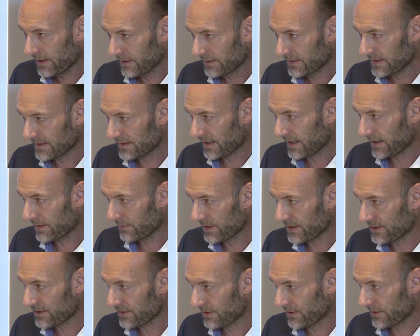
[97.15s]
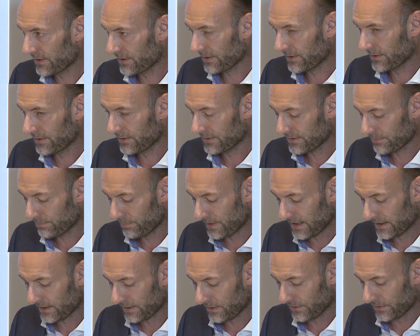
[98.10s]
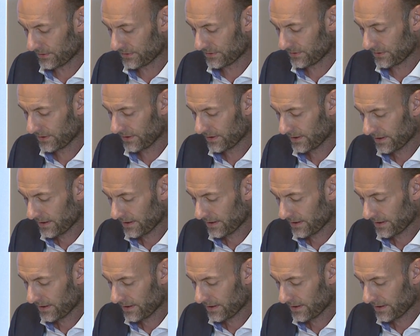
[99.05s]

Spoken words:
distinguished speakers.